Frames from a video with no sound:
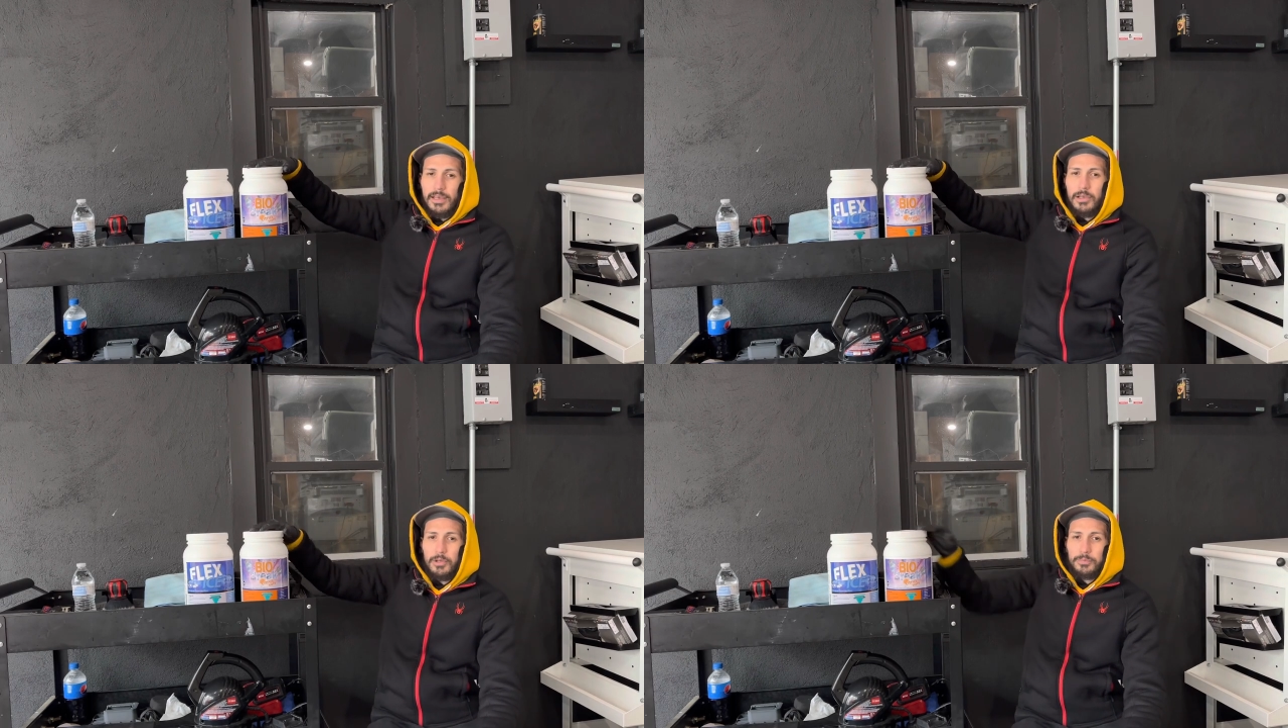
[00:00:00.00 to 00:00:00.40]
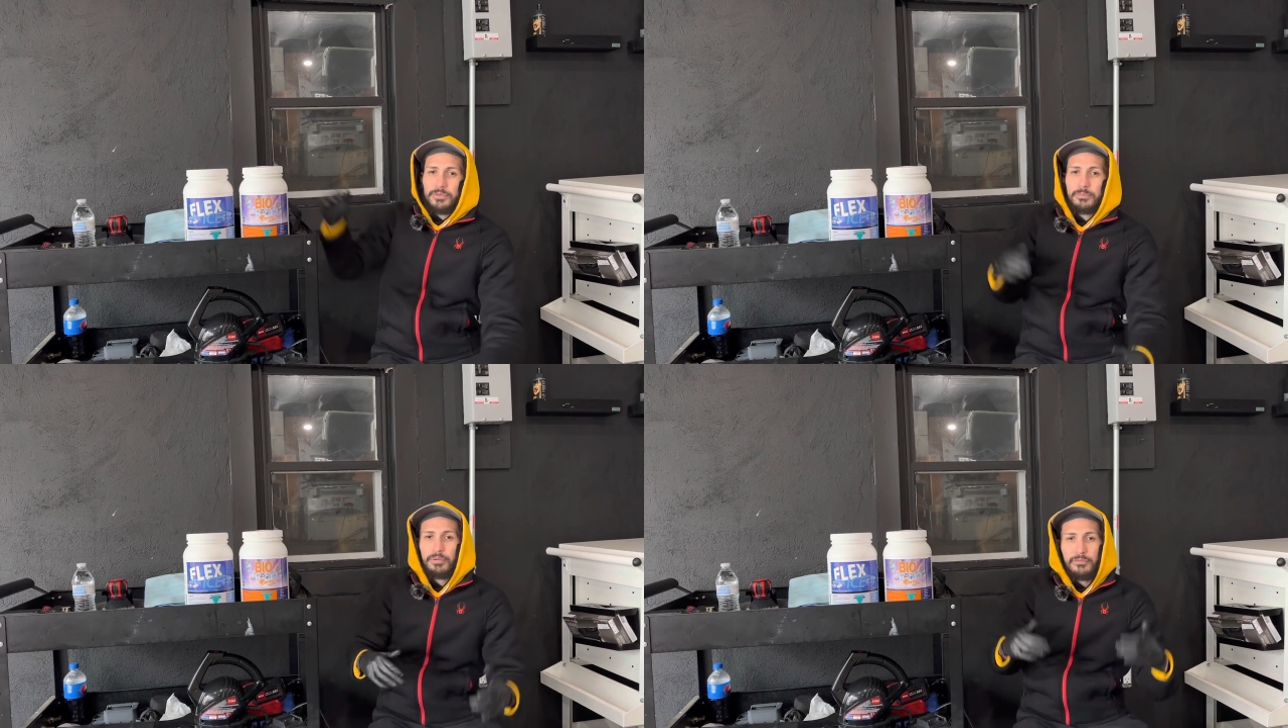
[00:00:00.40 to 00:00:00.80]
It
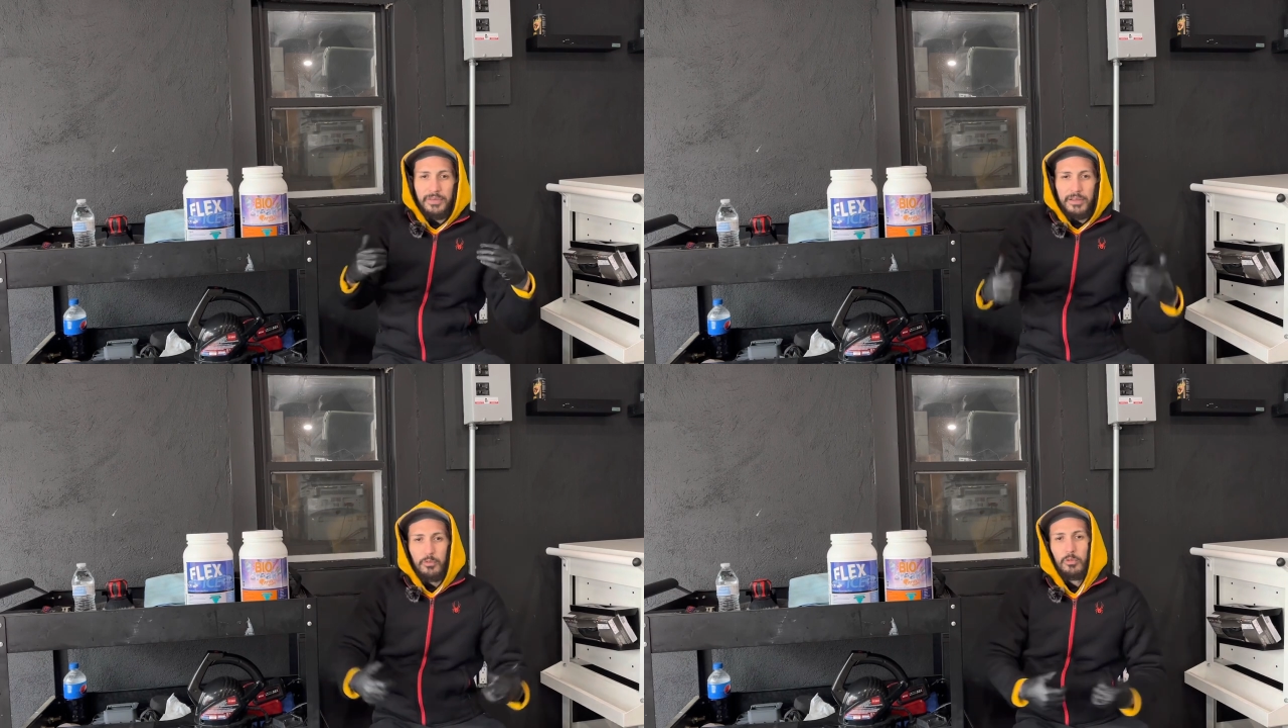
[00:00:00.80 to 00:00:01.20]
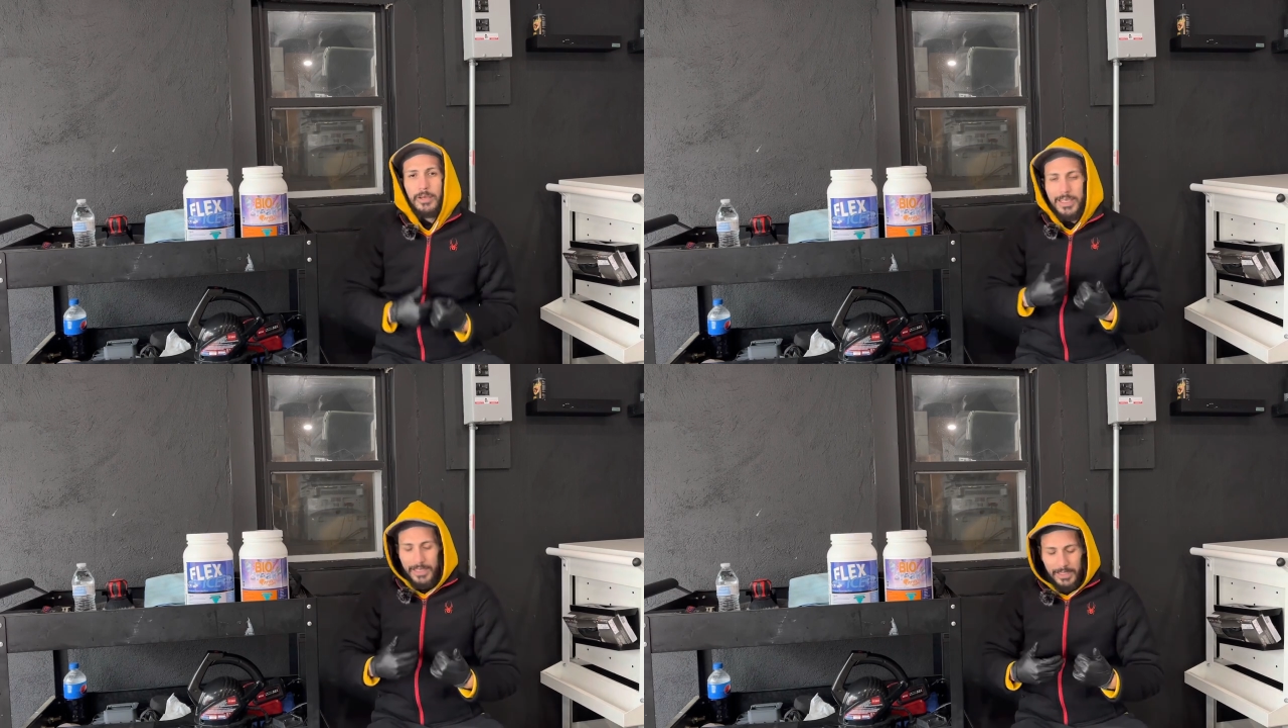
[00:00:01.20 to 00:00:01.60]
helps prevent
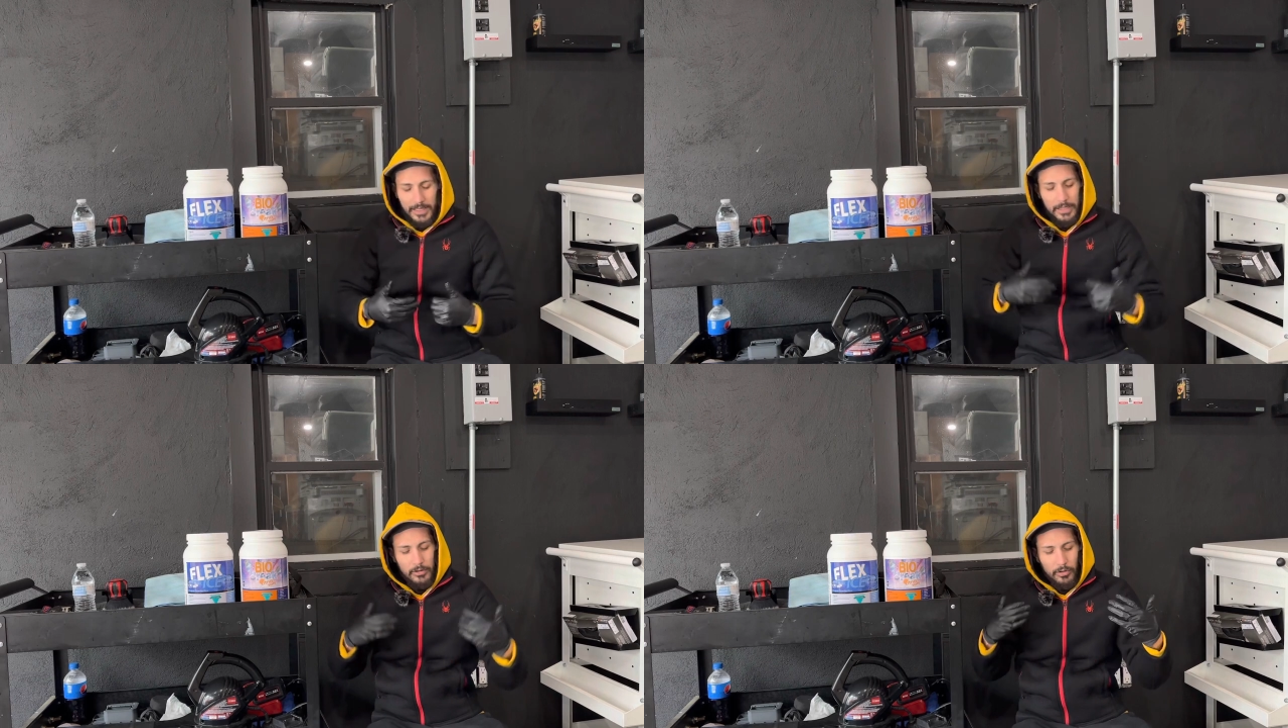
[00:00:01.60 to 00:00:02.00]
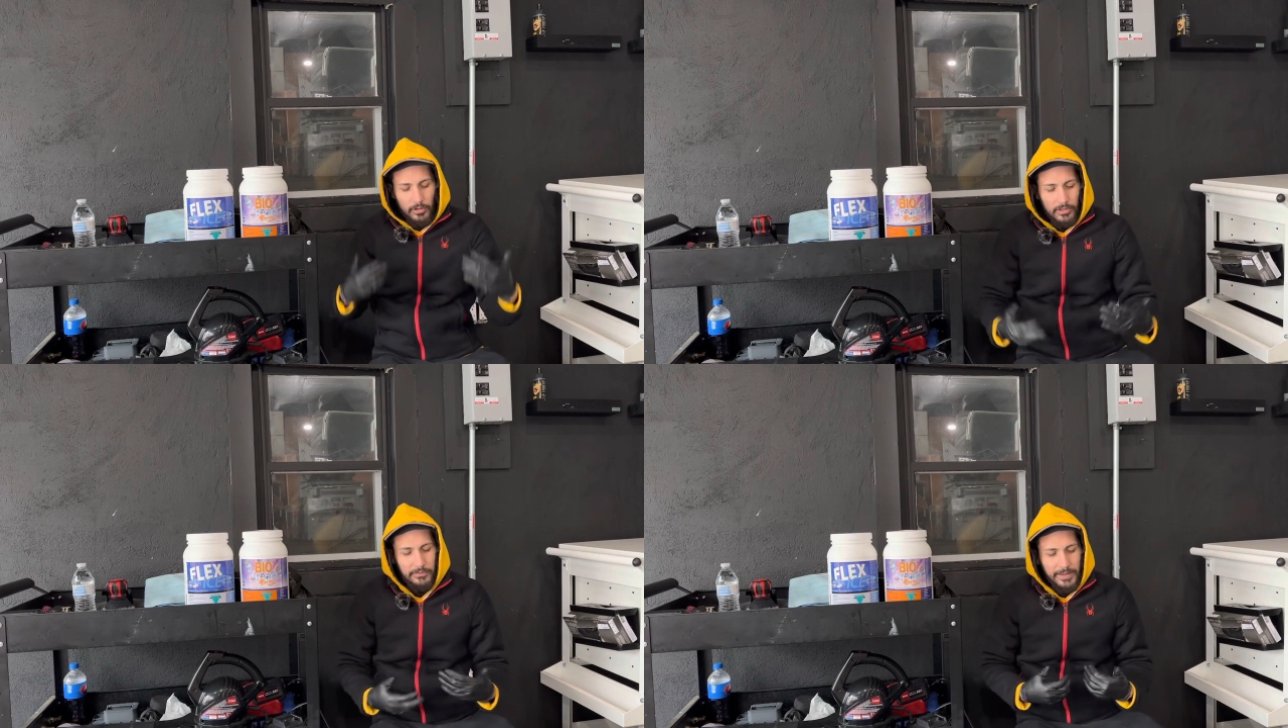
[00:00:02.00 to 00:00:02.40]
wicking and
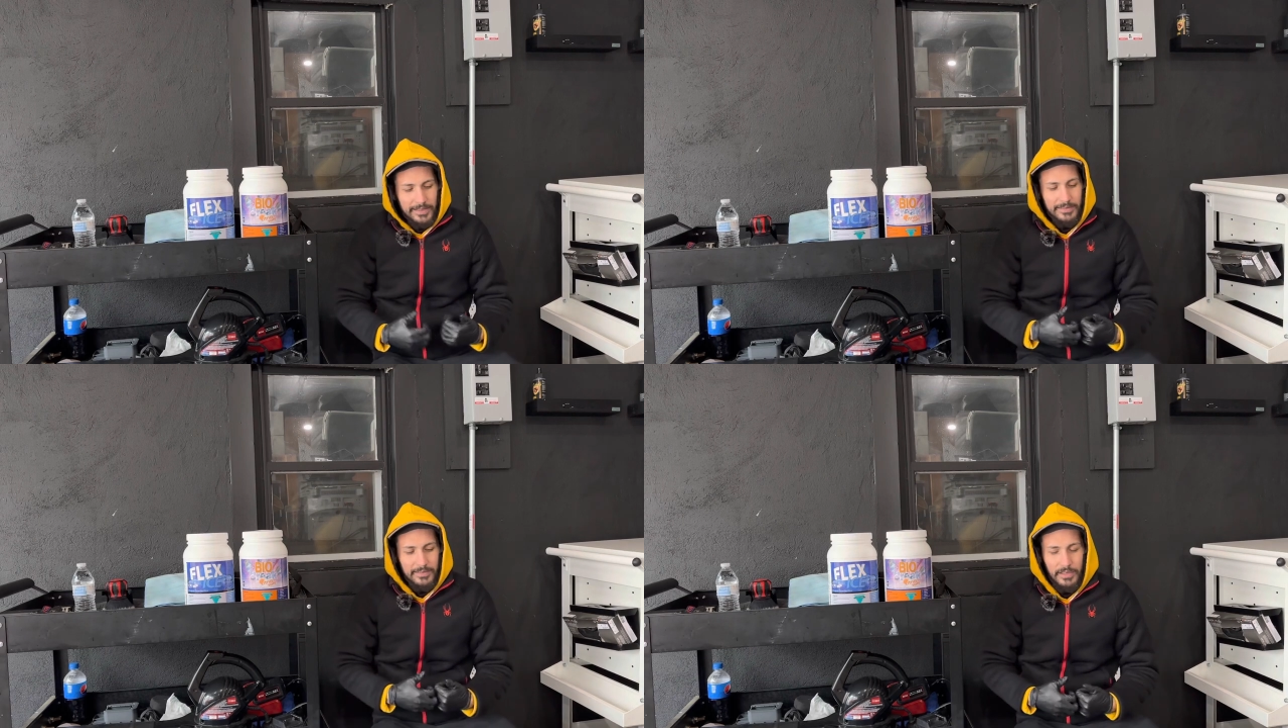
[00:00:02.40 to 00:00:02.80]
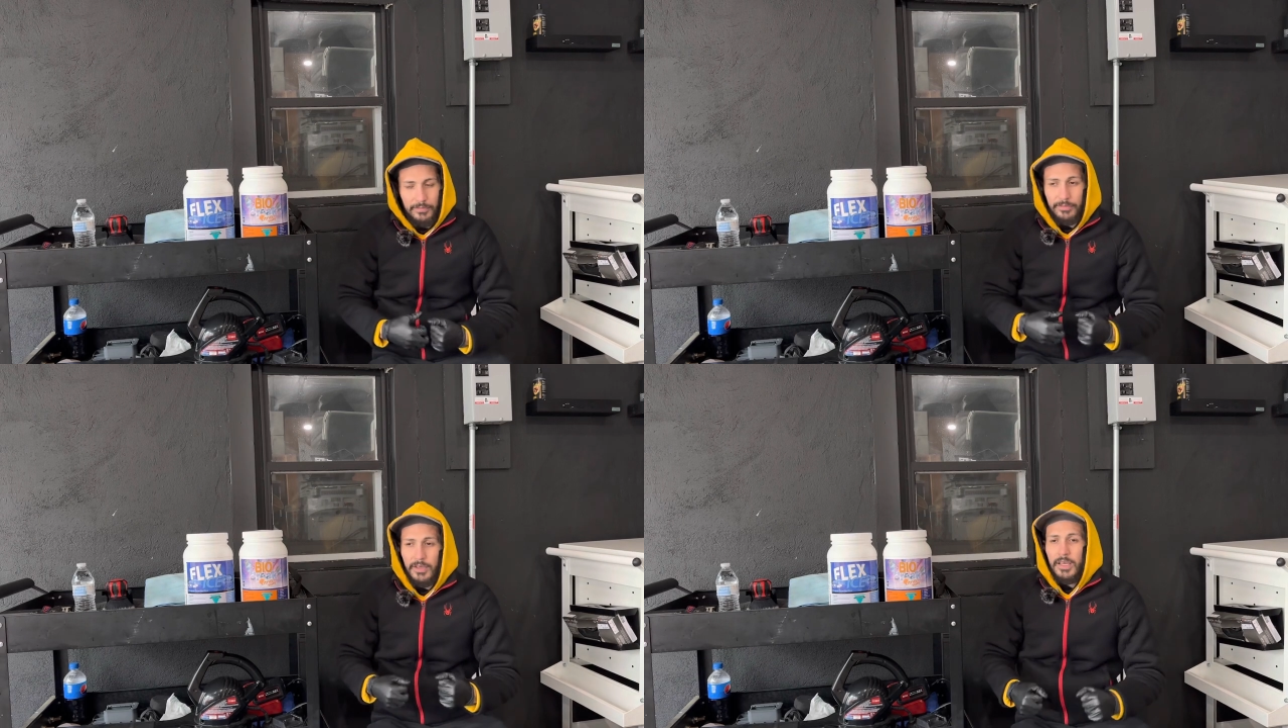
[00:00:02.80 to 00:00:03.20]
all of that
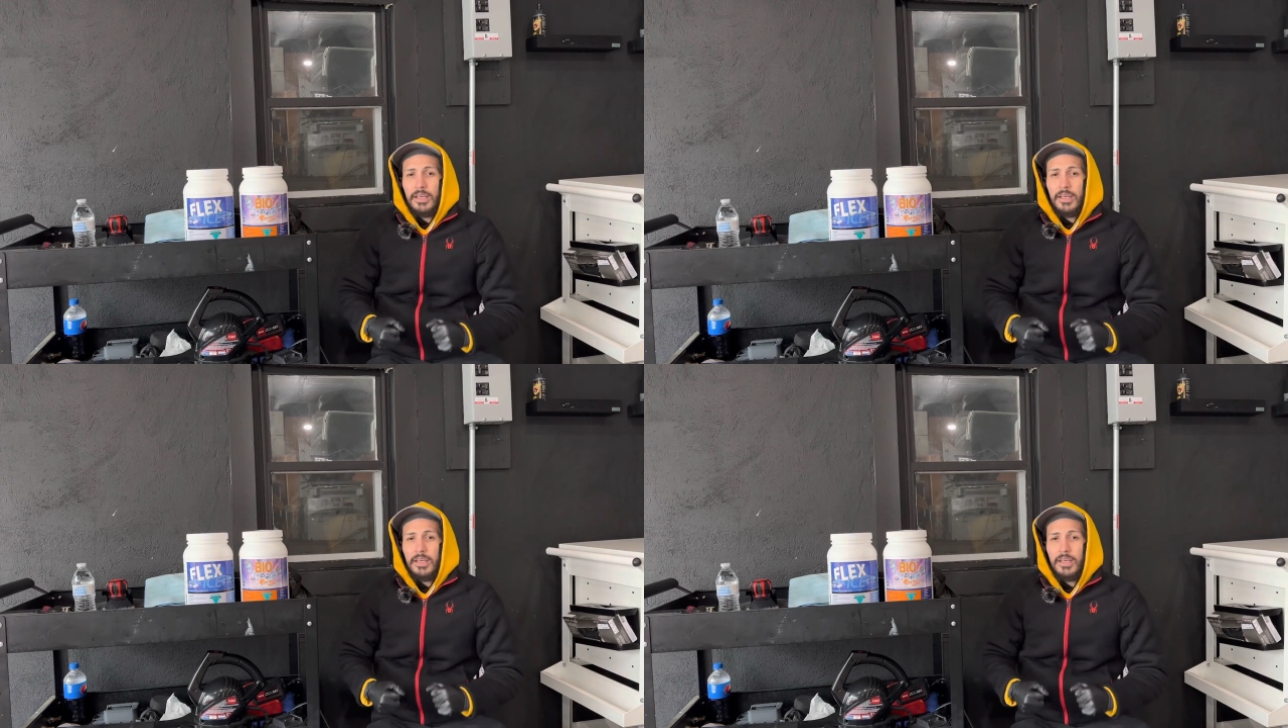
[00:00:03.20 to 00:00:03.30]
stuff.